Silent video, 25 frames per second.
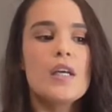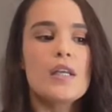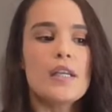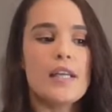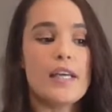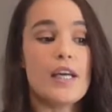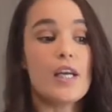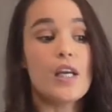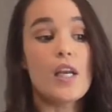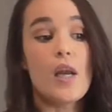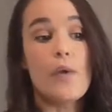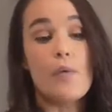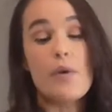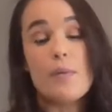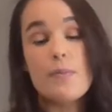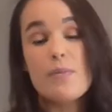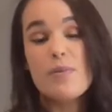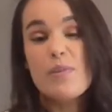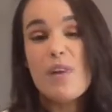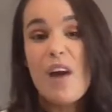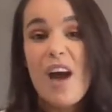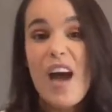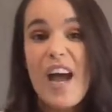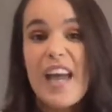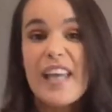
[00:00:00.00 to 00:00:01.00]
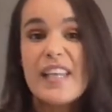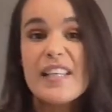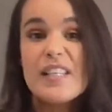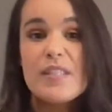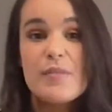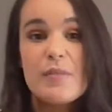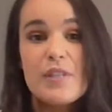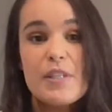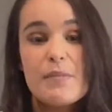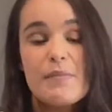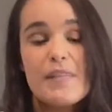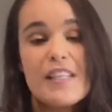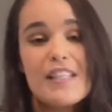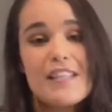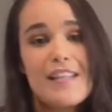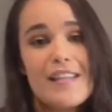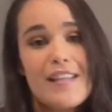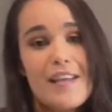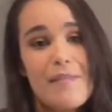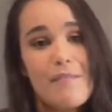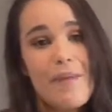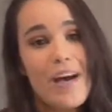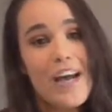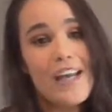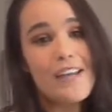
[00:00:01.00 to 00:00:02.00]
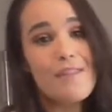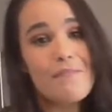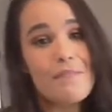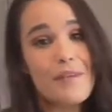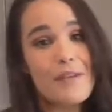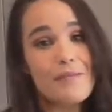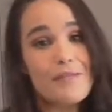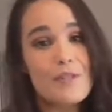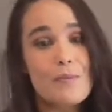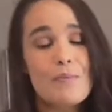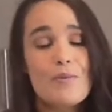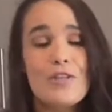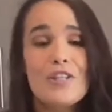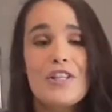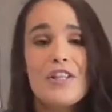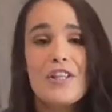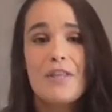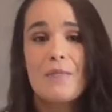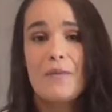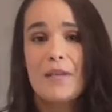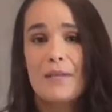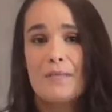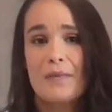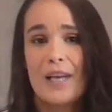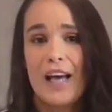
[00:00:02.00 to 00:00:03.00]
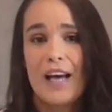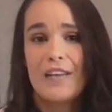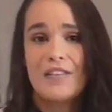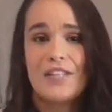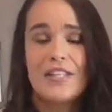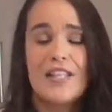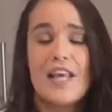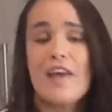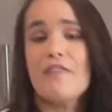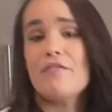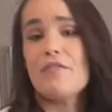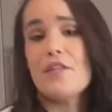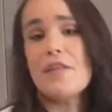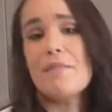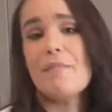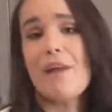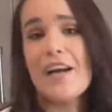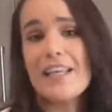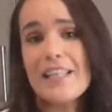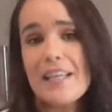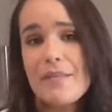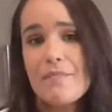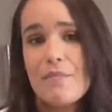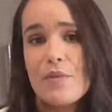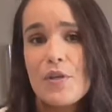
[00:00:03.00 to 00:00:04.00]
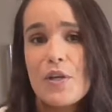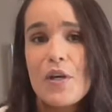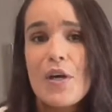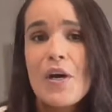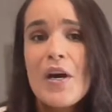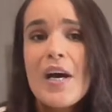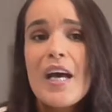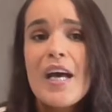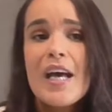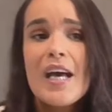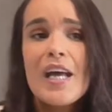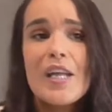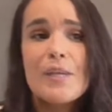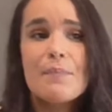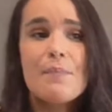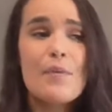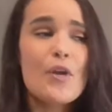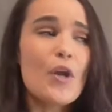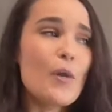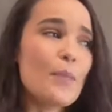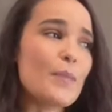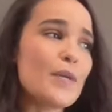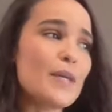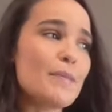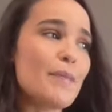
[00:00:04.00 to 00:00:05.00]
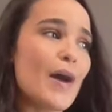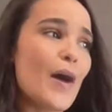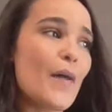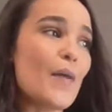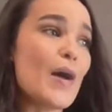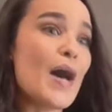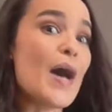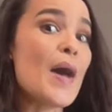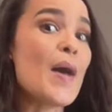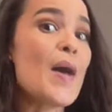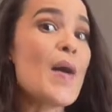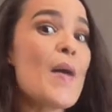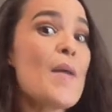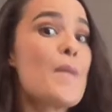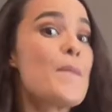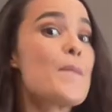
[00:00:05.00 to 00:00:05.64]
like a lower price, which means that they might be able to push other people out, so therefore they might gain more monopoly power.